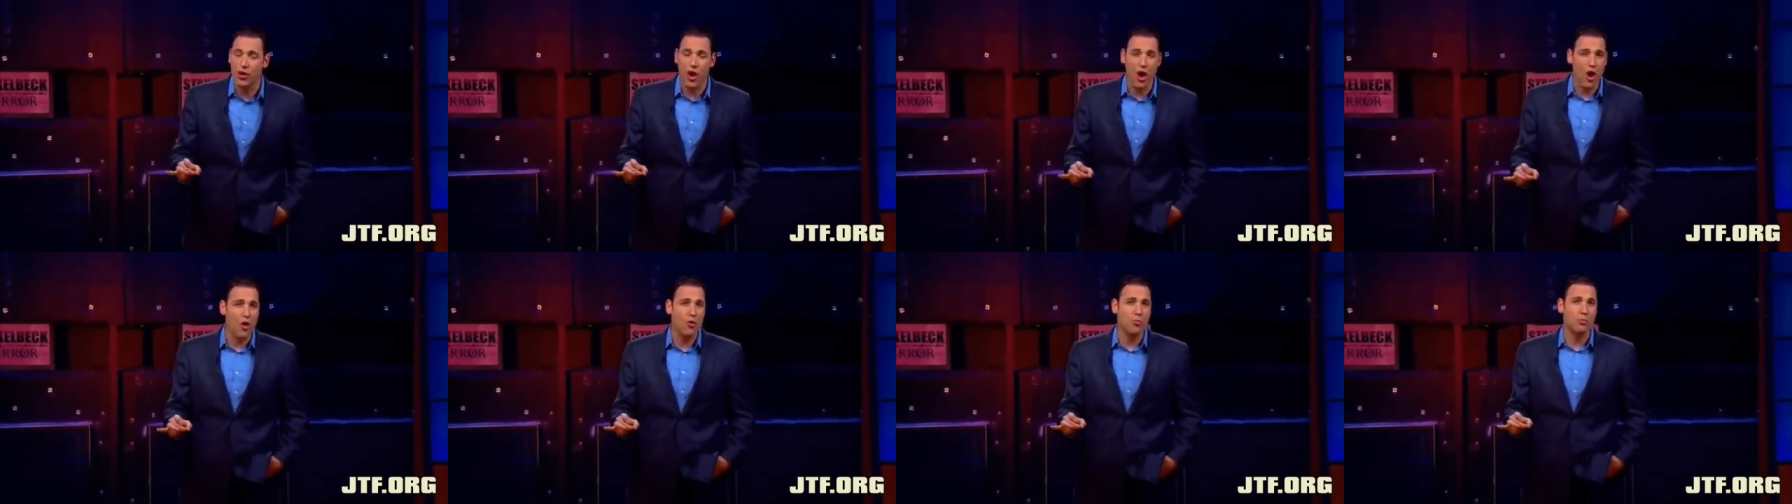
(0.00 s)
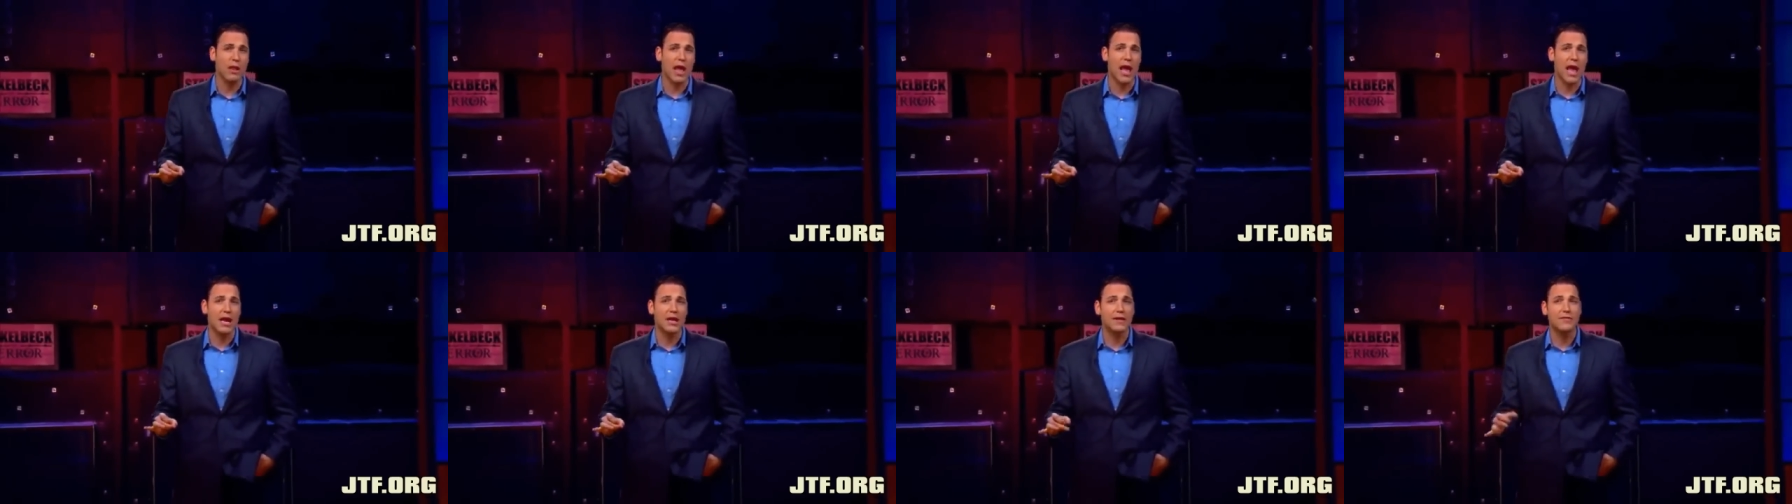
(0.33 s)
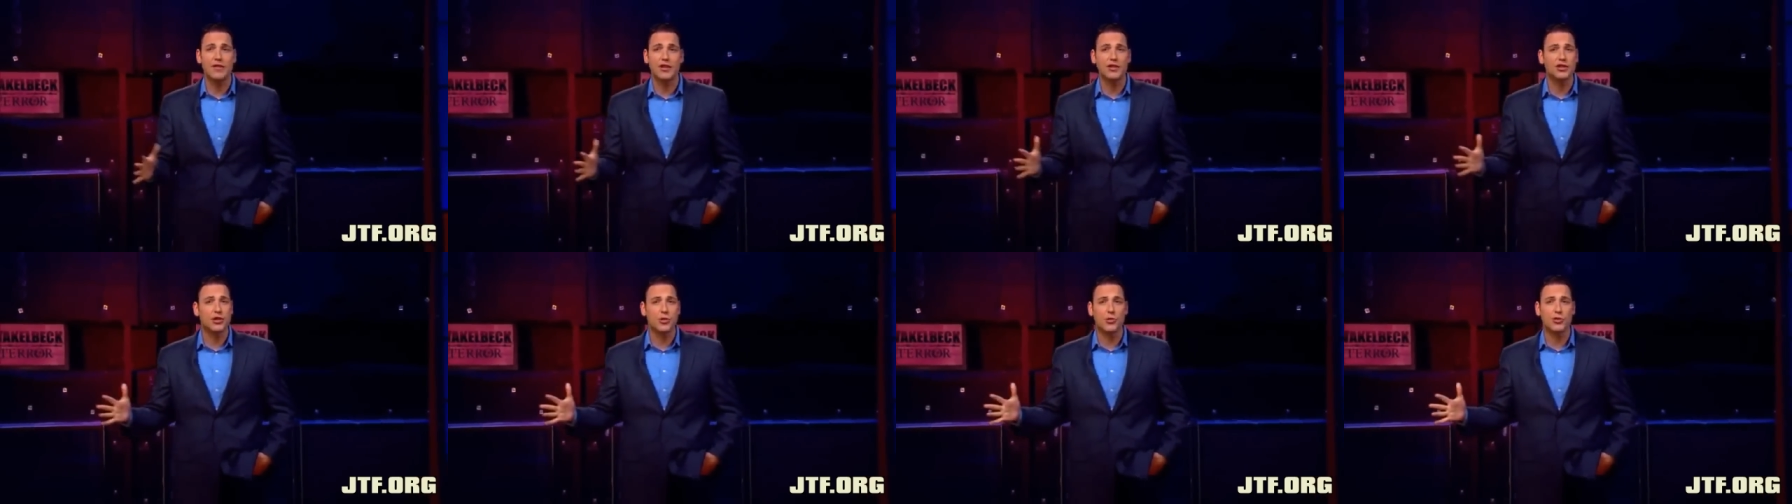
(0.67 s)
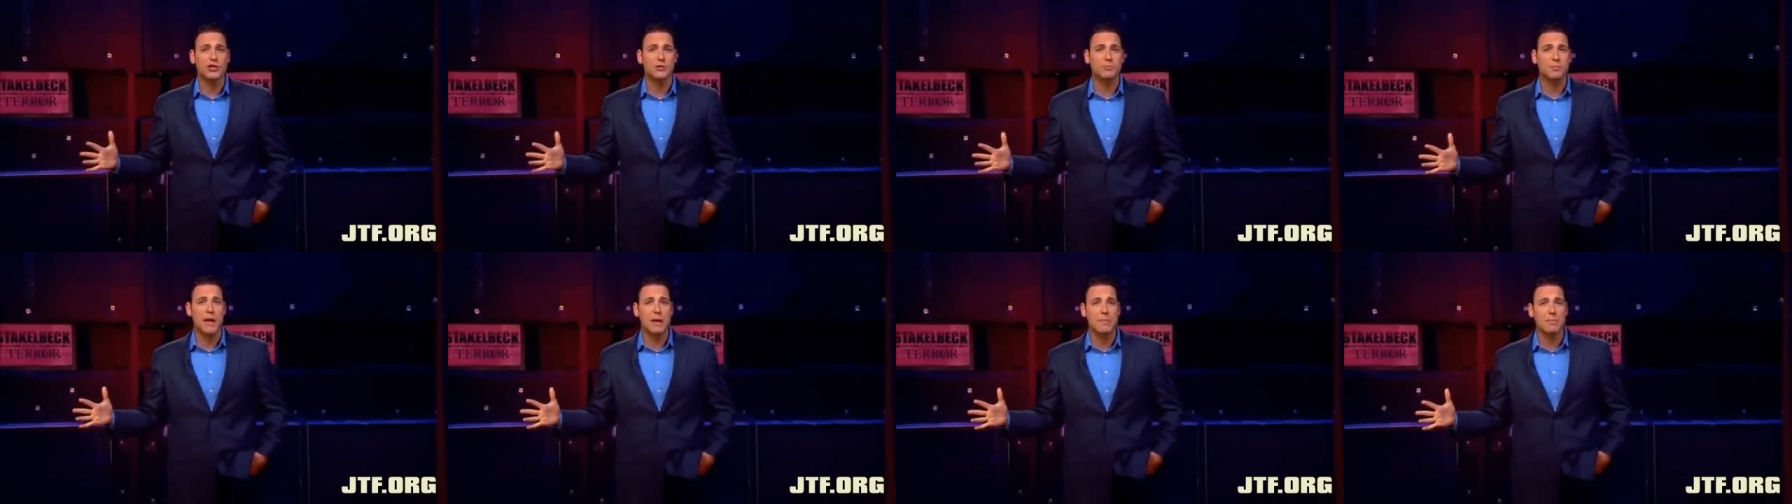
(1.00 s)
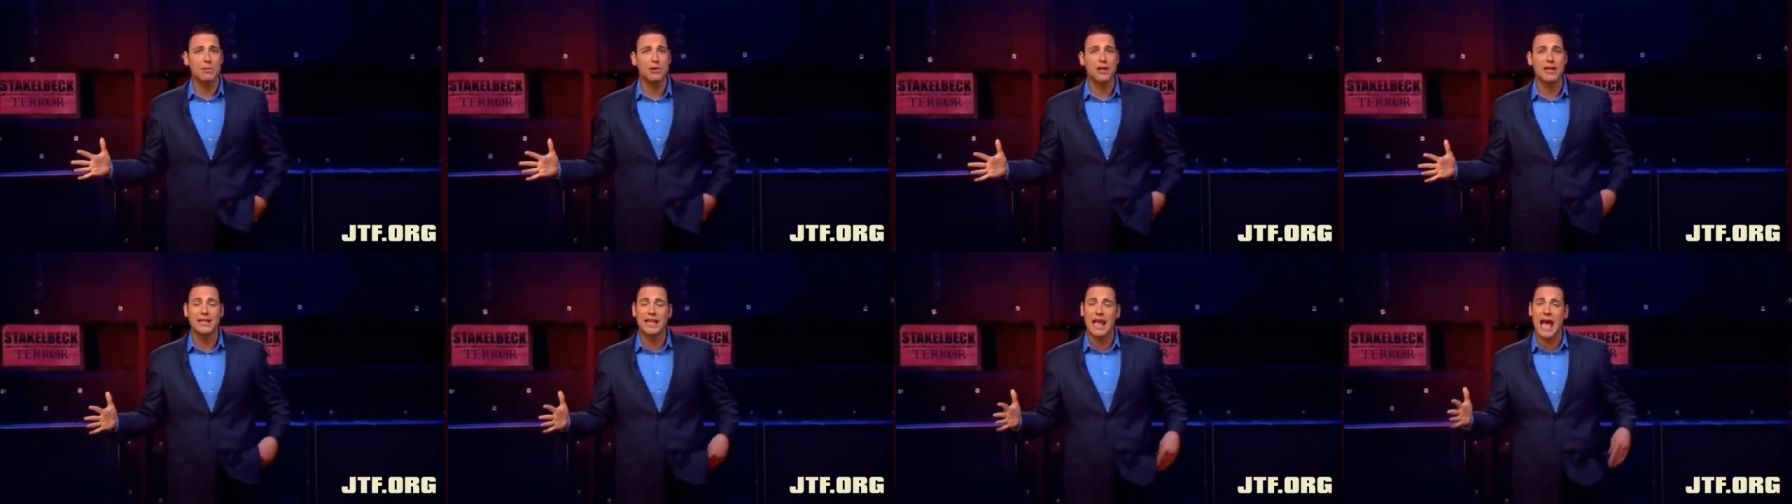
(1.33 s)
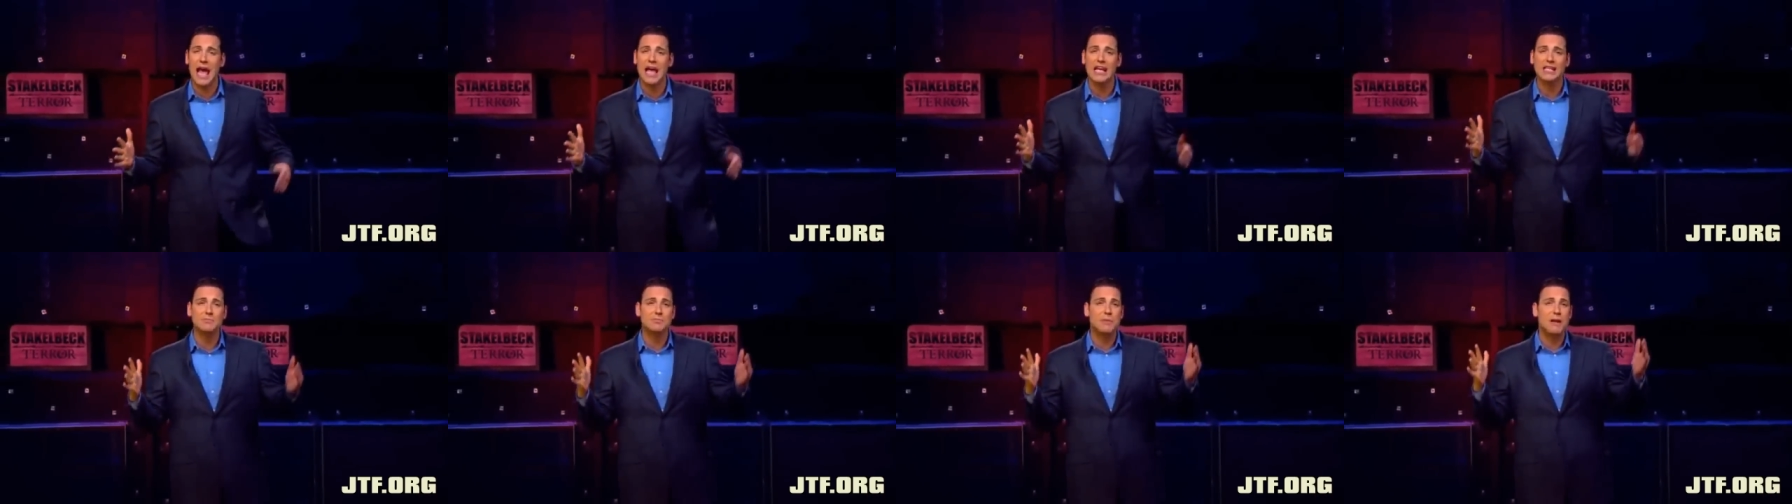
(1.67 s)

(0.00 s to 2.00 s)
homeland of the Jewish people and has